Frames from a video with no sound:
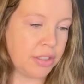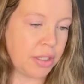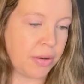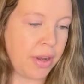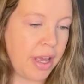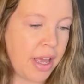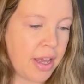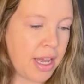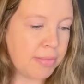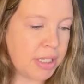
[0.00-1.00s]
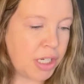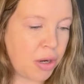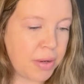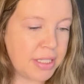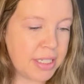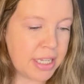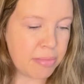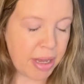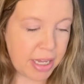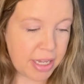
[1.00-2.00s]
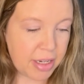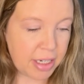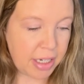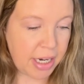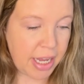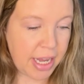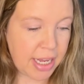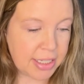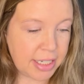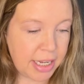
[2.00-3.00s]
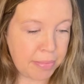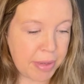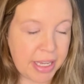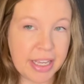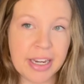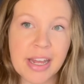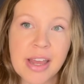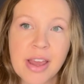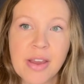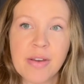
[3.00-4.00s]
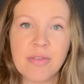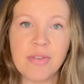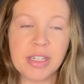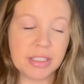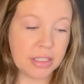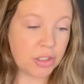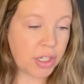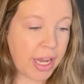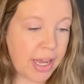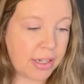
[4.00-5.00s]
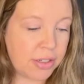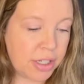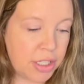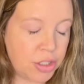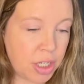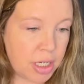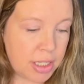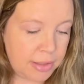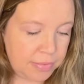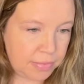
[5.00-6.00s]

So I'm going to go into eBay here and type in vintage cat cookie jar.